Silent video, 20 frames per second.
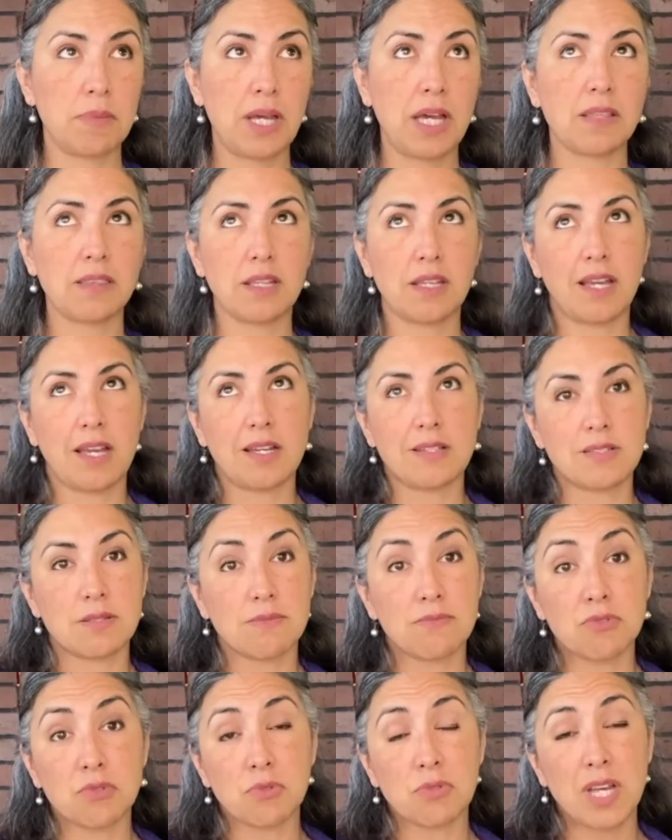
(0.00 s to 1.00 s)
pet that
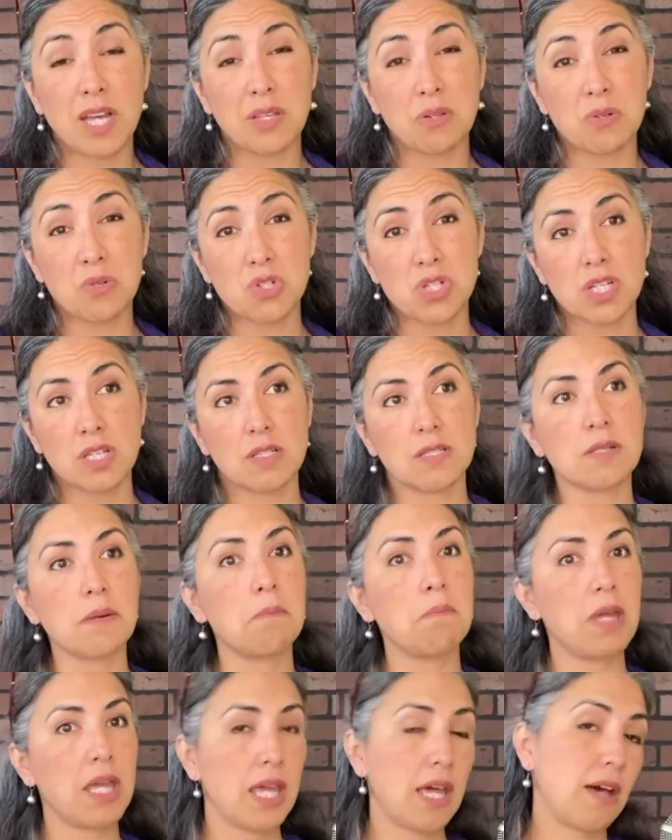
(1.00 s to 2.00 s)
has some food
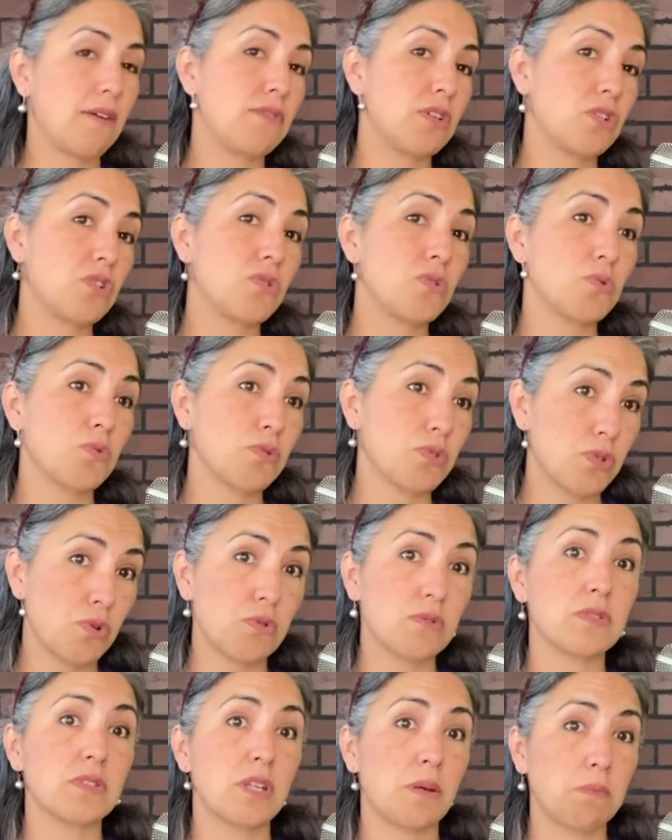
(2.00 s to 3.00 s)
allergies, may have issues with
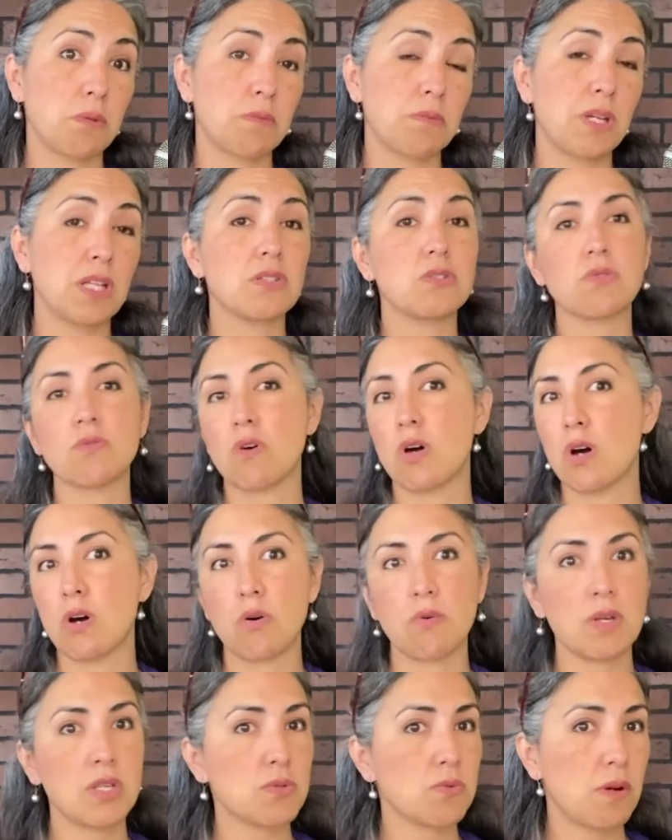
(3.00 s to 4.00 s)
certain supplements. So
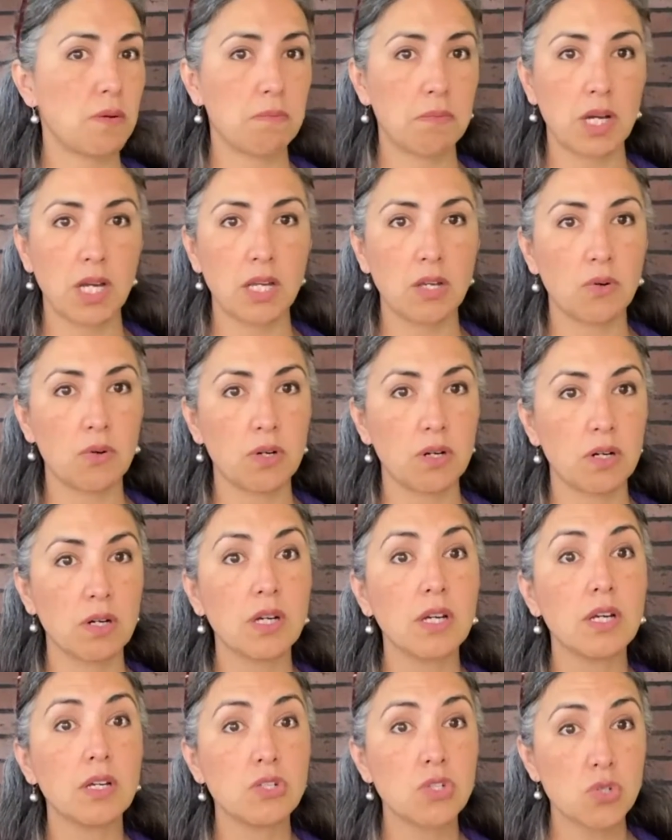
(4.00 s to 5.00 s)
always run by
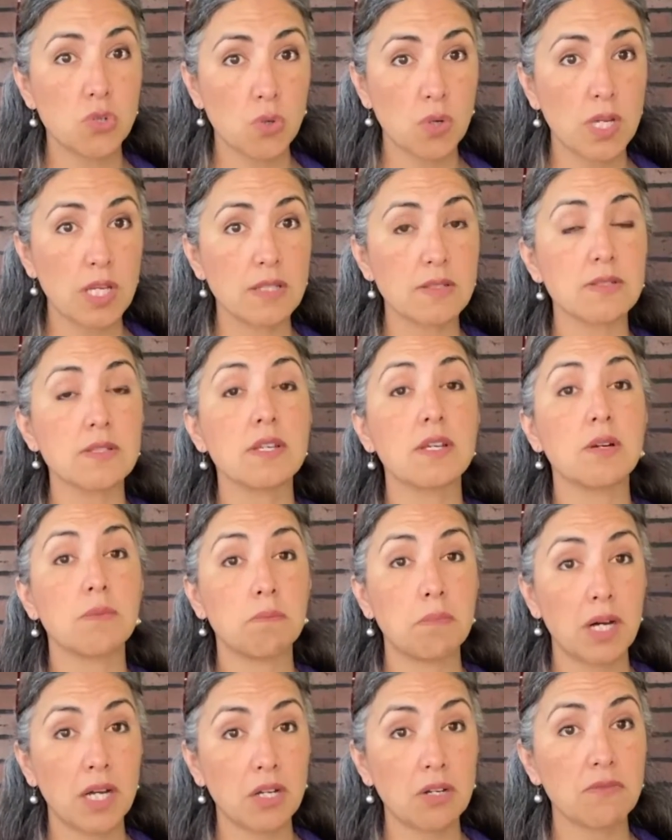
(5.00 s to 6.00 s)
your
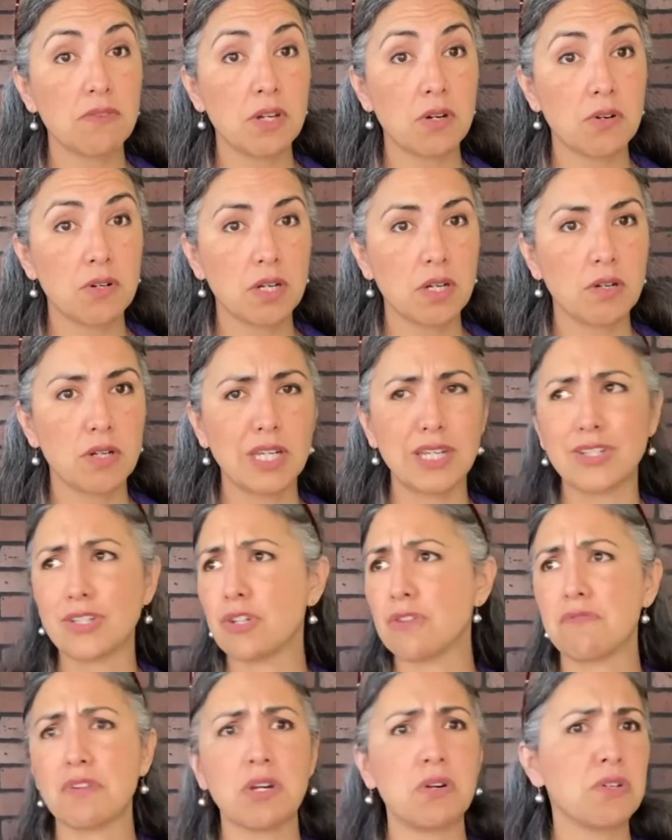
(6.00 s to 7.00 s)
choice by your
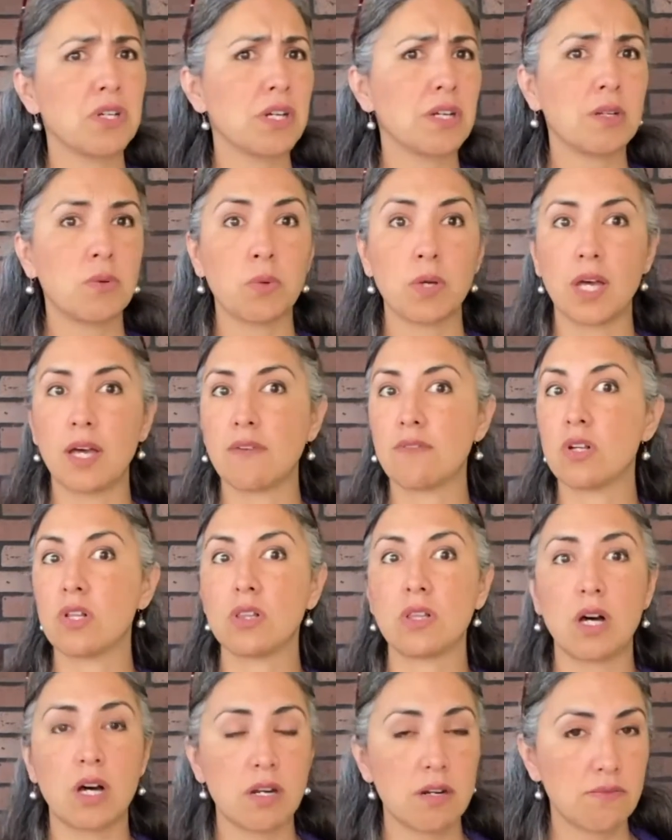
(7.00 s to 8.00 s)
veterinarian. Your veterinarian will have
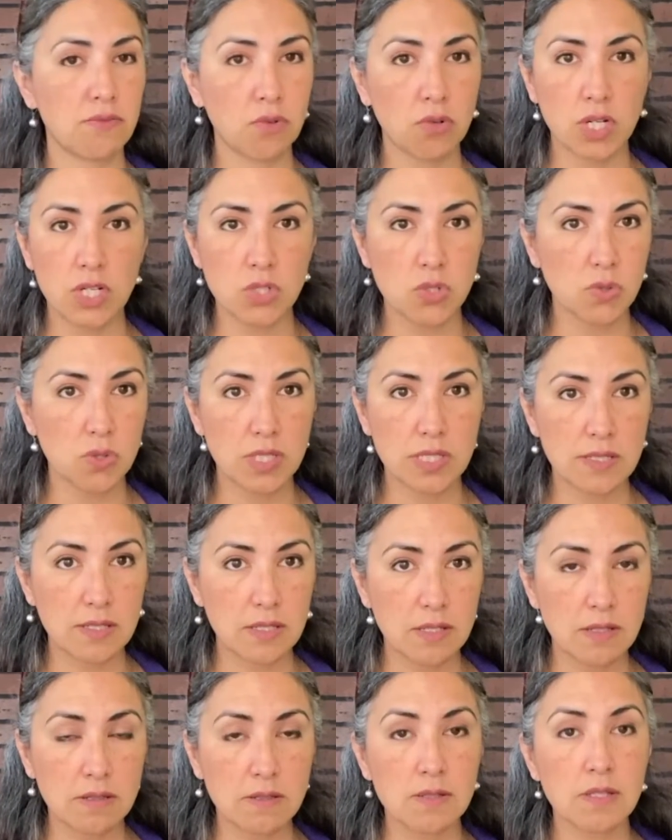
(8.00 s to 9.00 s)
a lot of great
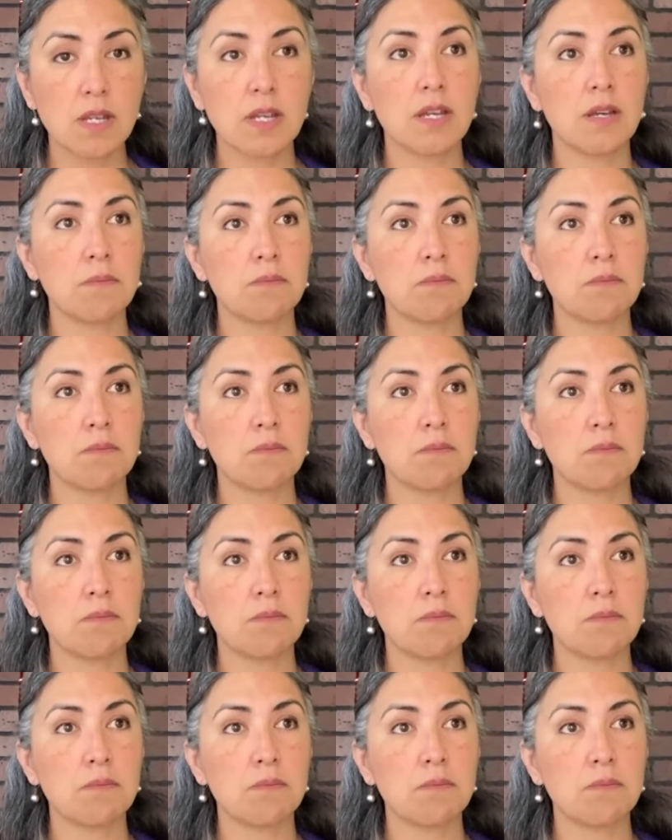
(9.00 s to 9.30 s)
choices,